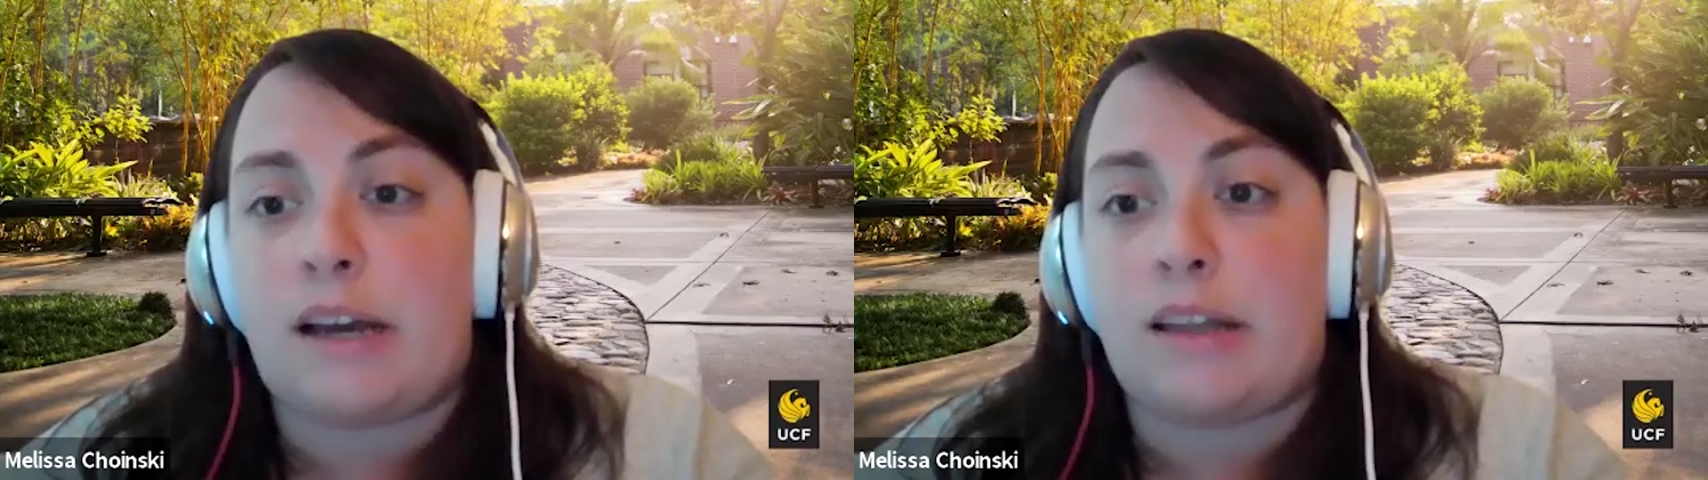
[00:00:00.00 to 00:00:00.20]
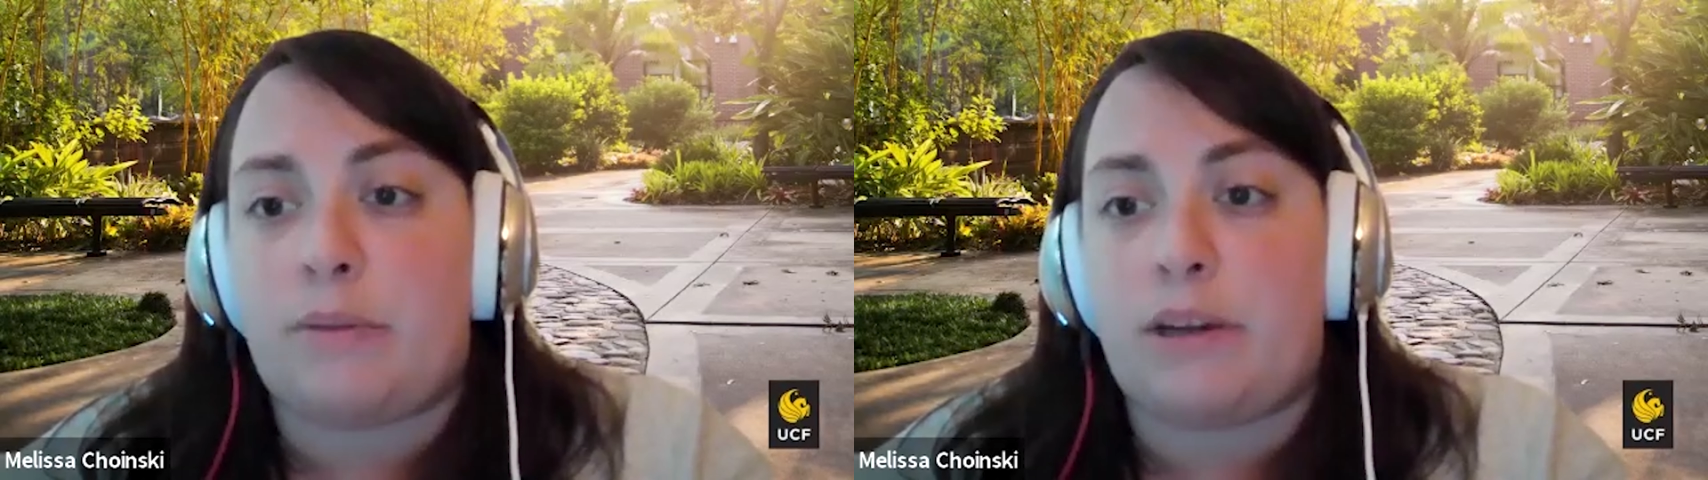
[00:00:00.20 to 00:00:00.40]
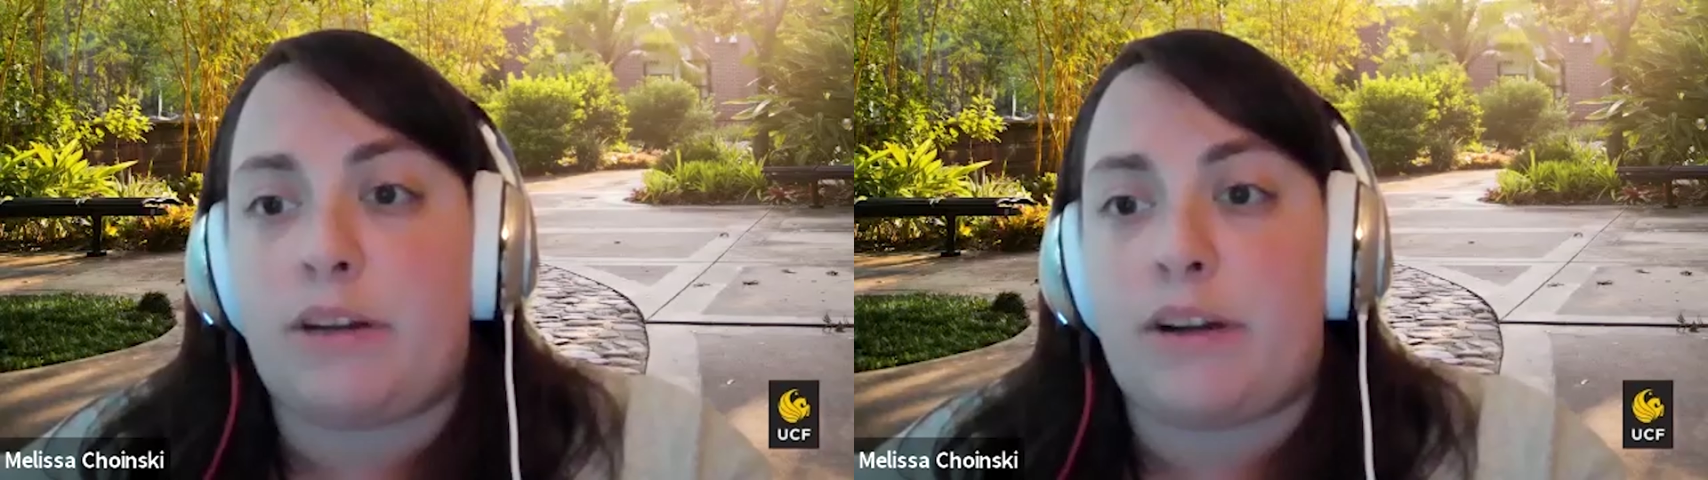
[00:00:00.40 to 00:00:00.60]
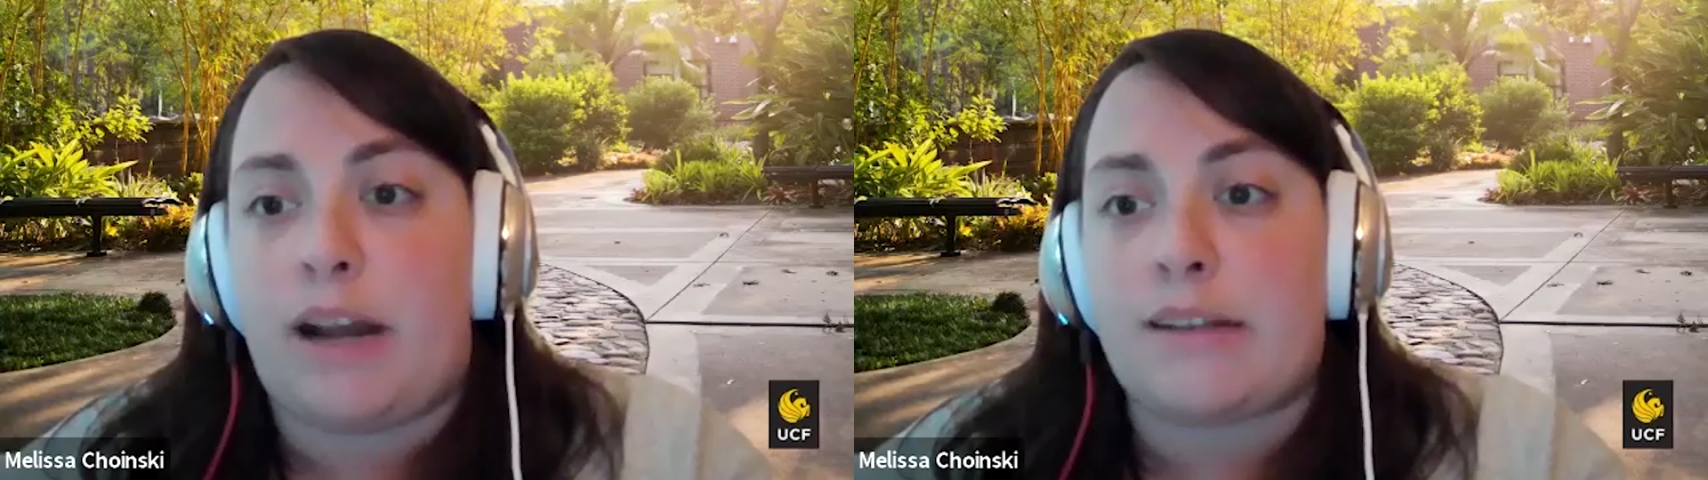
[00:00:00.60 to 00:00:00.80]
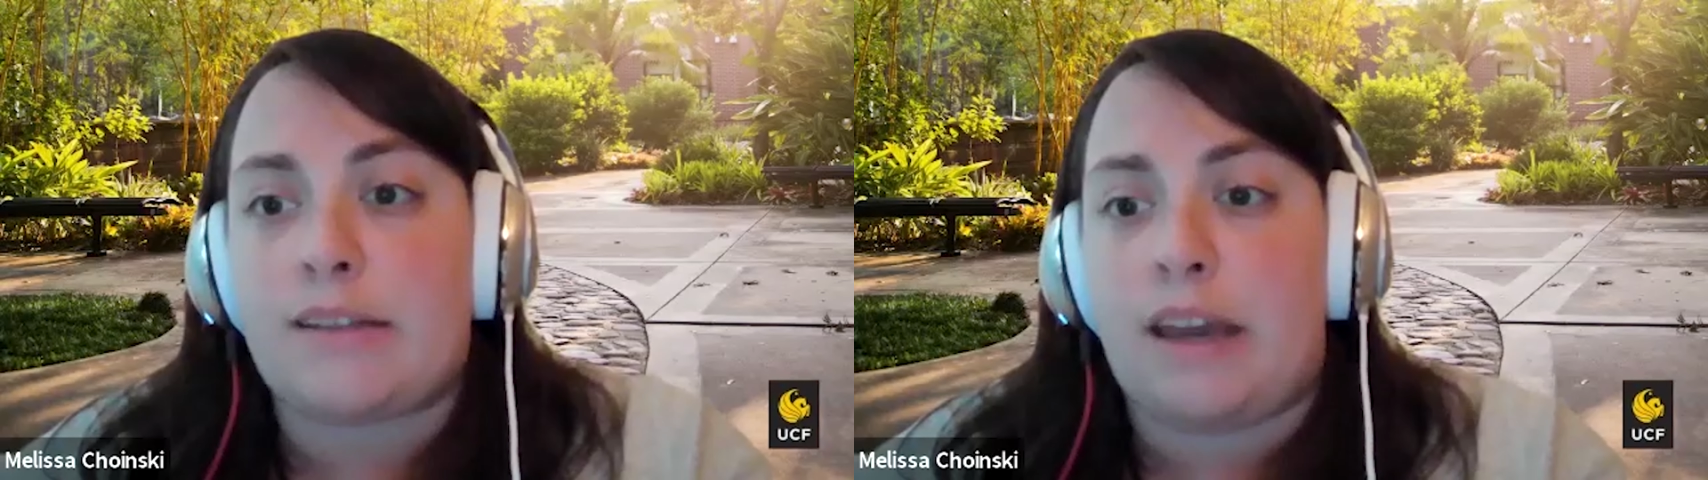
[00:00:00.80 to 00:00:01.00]
exactly what you're
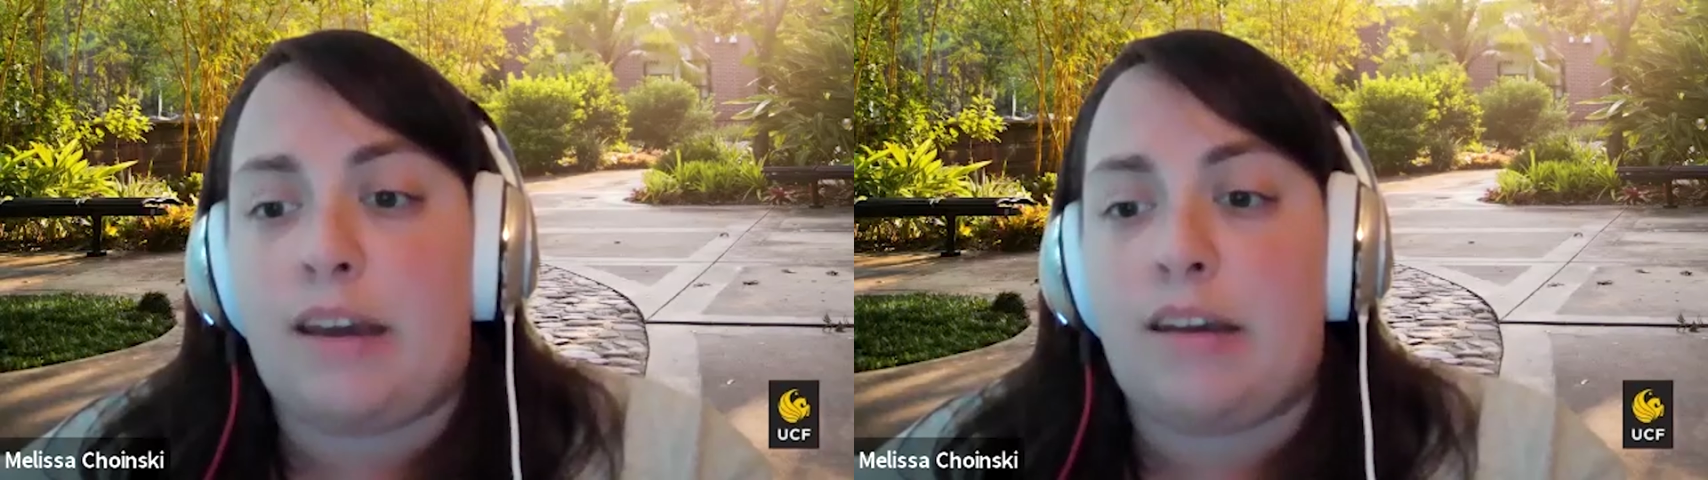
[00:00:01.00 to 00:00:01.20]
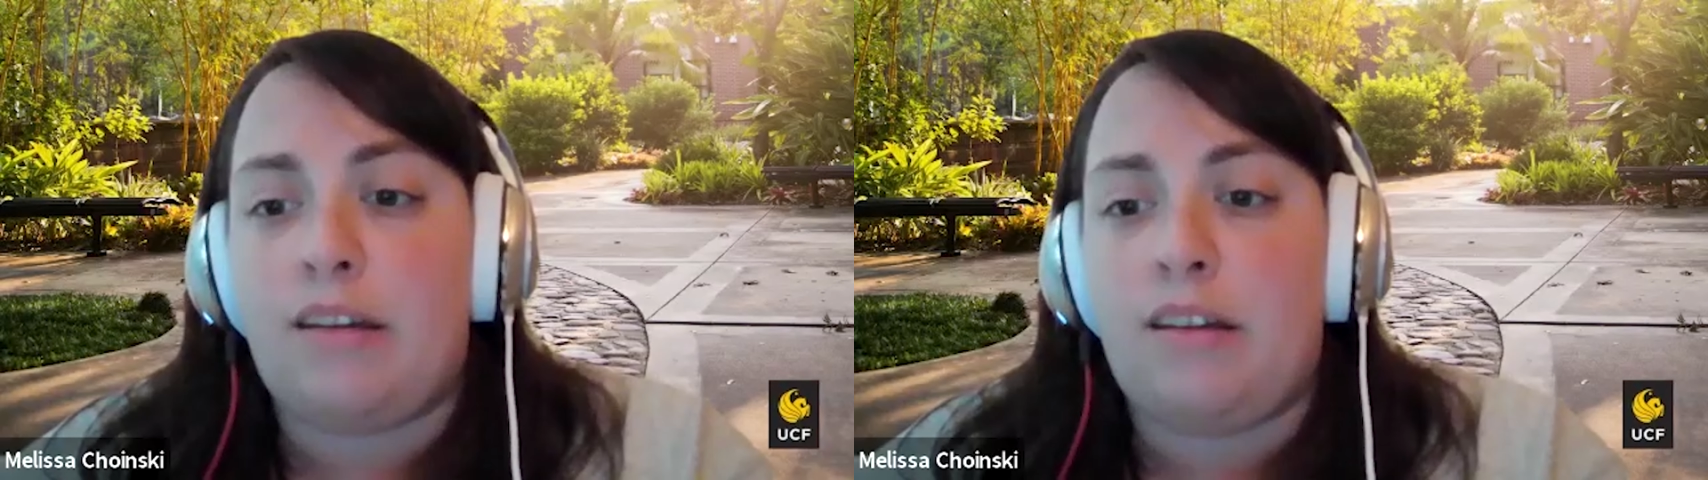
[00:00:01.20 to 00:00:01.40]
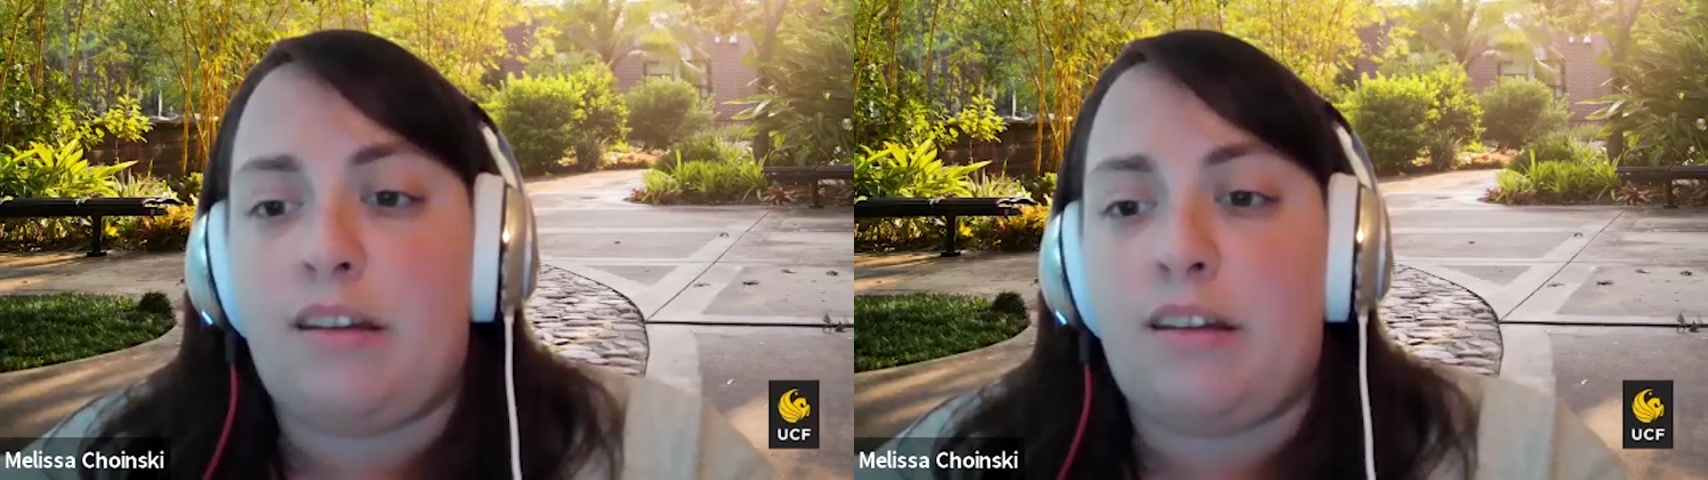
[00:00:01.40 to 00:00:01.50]
asking.